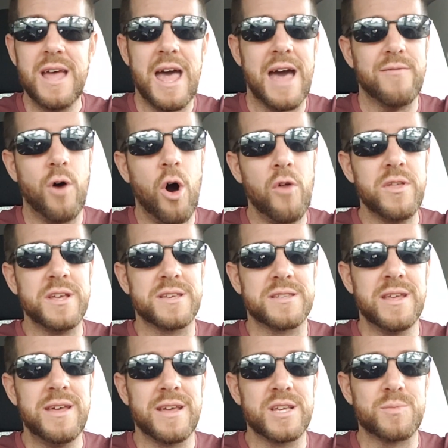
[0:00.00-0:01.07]
have all these
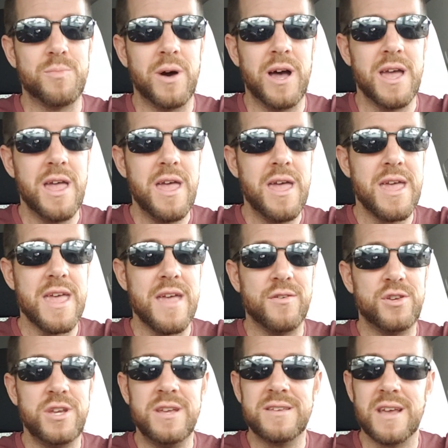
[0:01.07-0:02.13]
things, but if
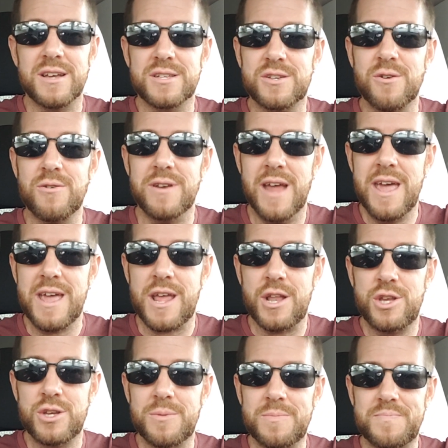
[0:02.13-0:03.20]
she's a certain
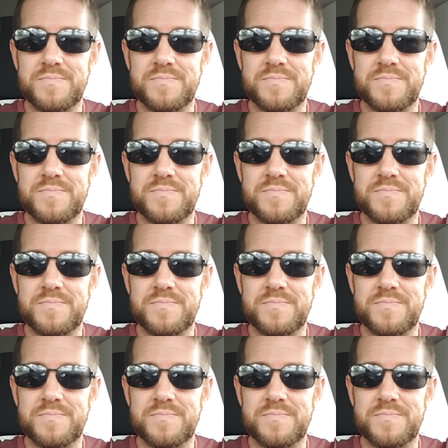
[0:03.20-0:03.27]
age,